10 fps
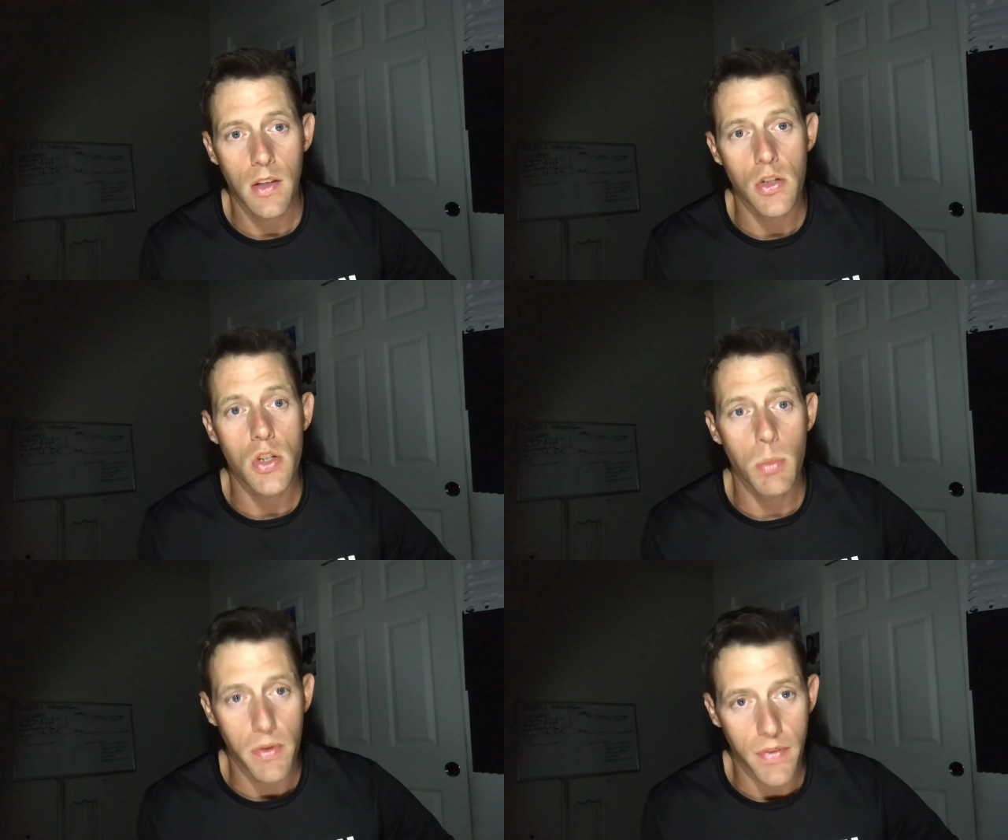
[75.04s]
you
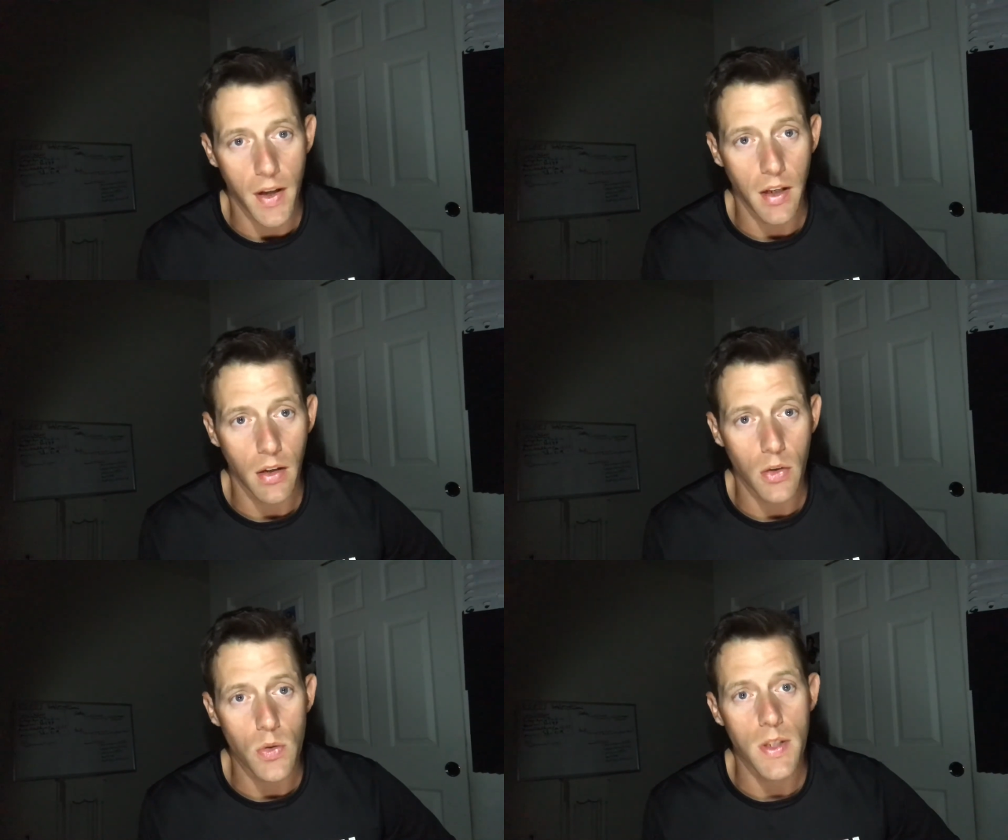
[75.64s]
should be fighting
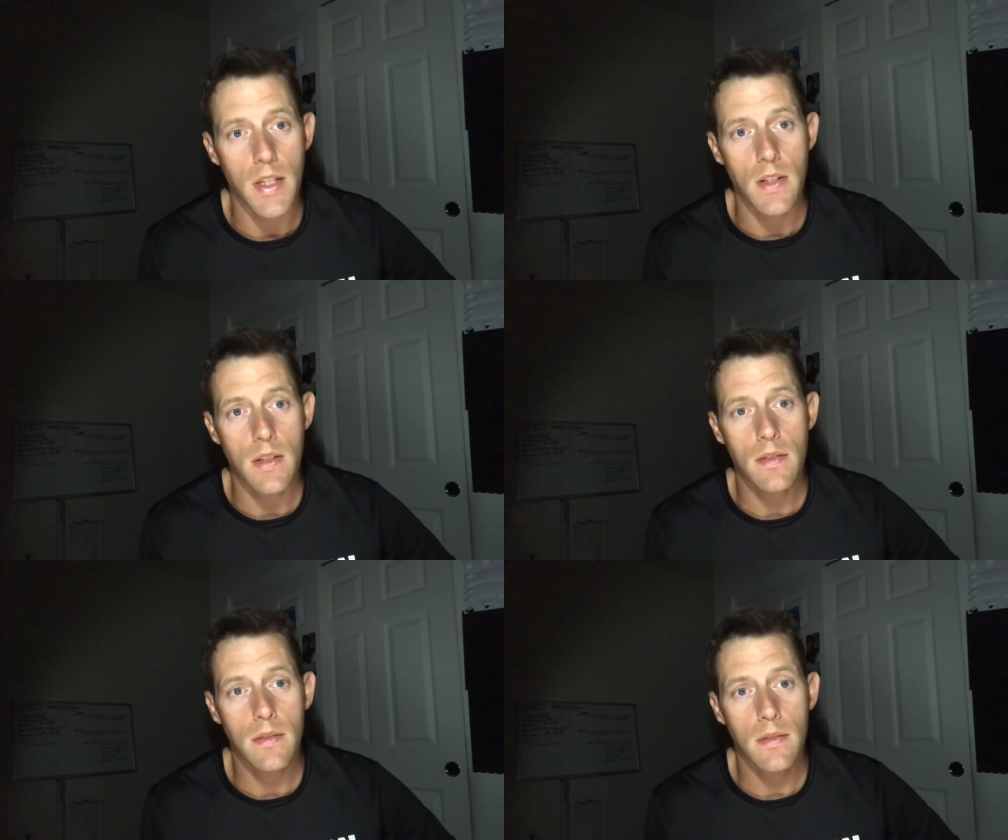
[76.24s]
on your
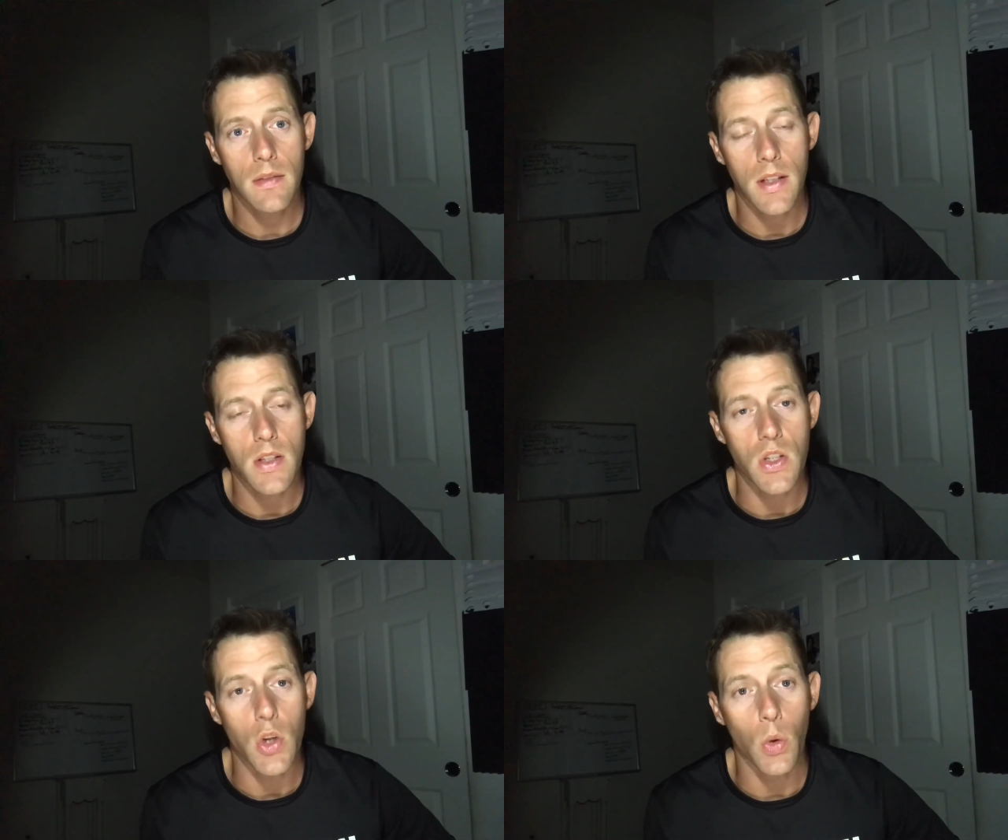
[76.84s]
knees.
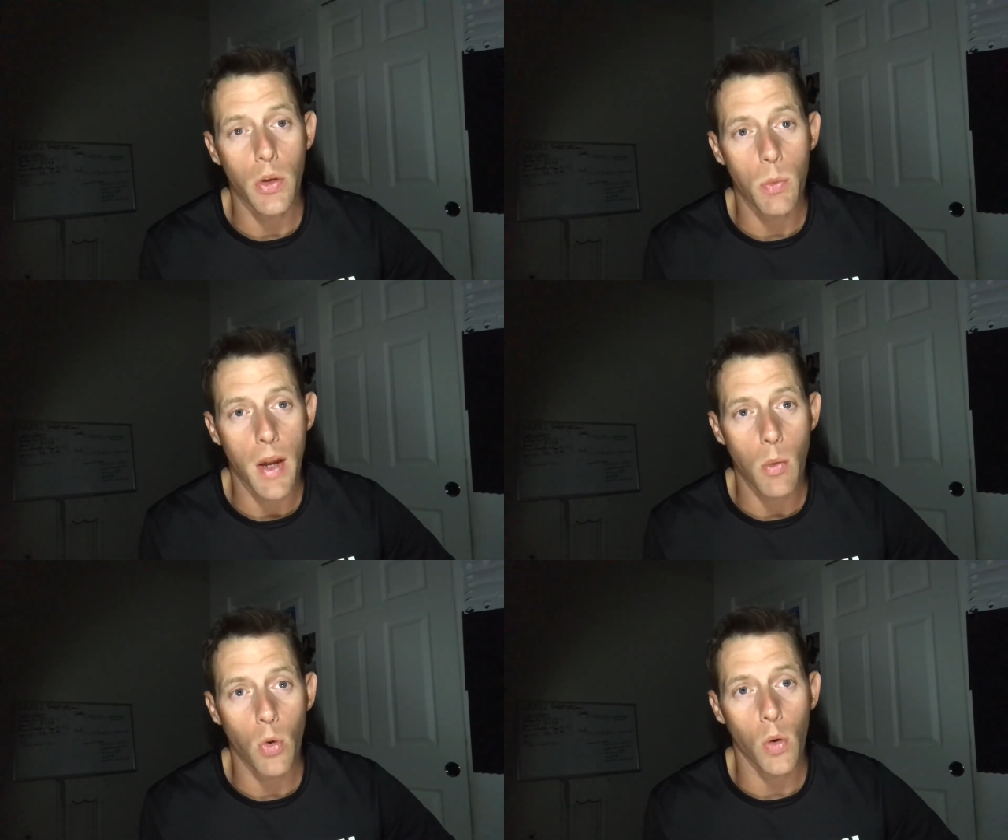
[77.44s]
That's the only way
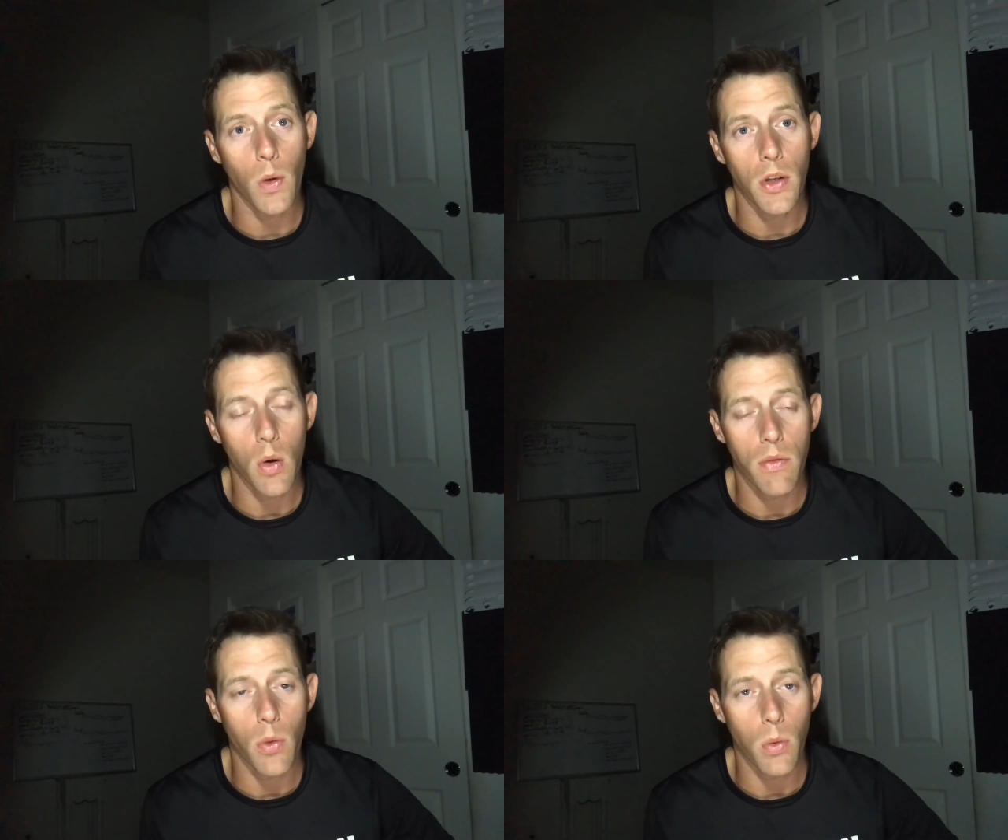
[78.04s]
we're going to
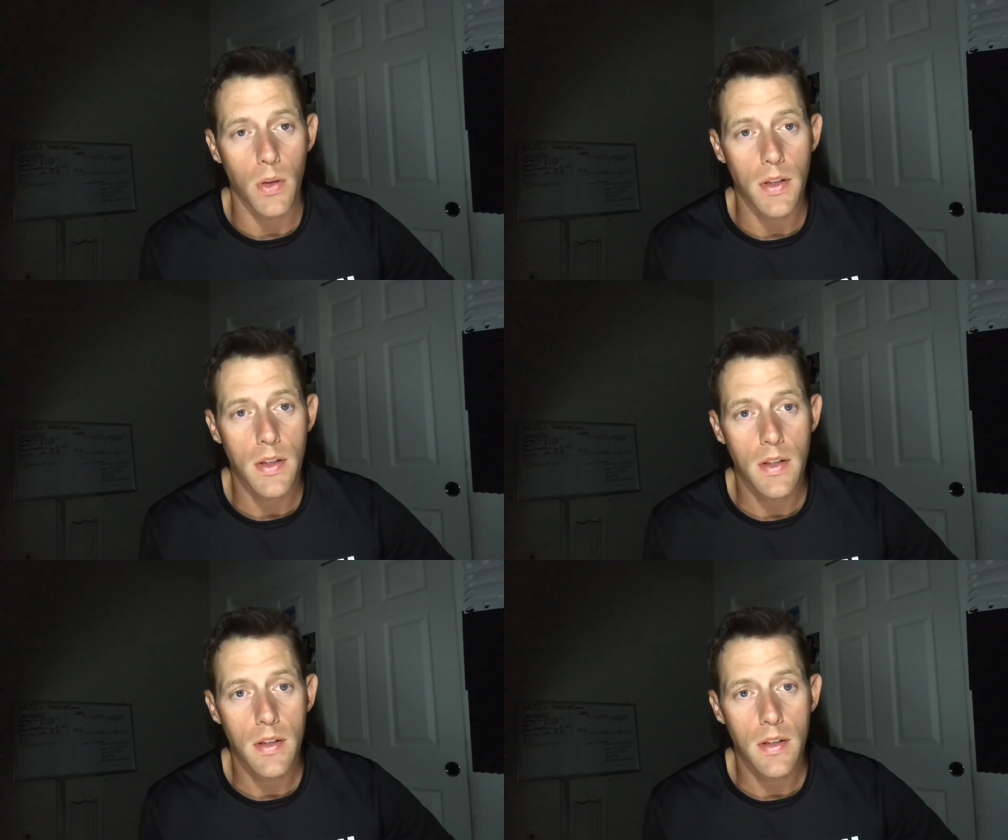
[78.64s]
go forward.